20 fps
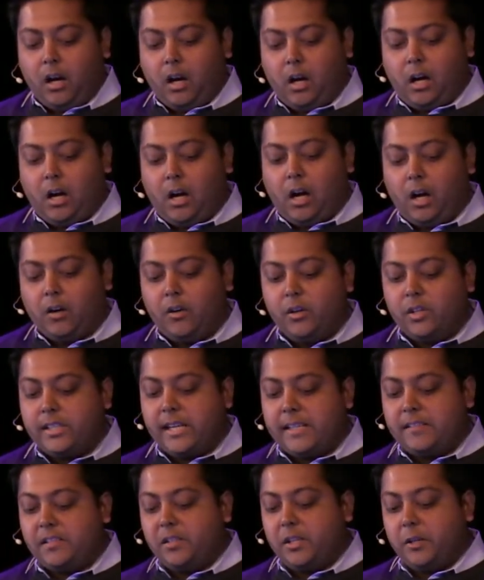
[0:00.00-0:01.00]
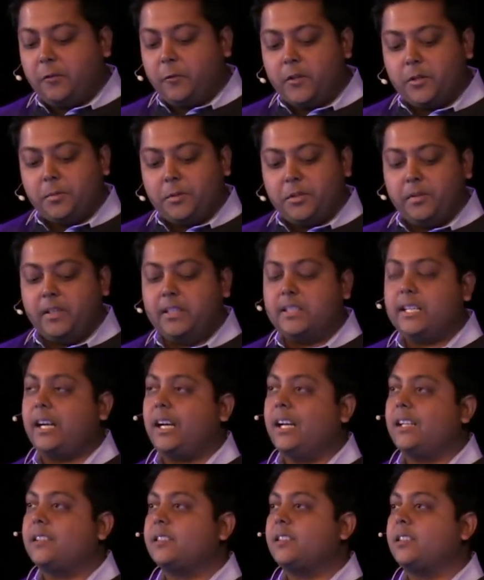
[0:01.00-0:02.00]
Understands the difference between
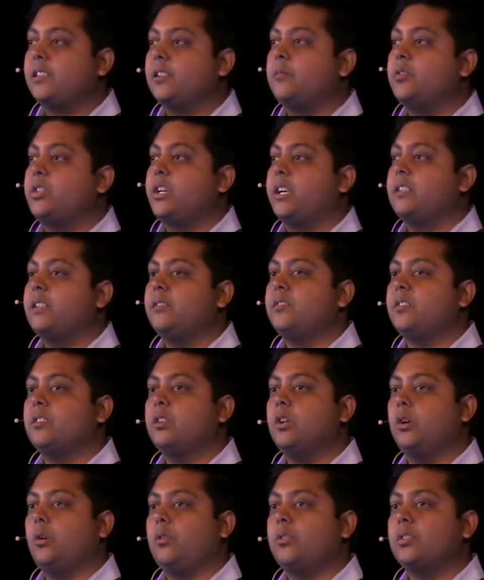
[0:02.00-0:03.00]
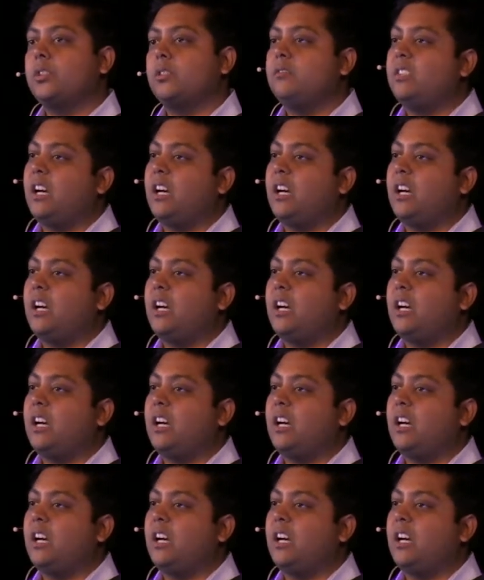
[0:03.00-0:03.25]
tasks, objectives, and goals.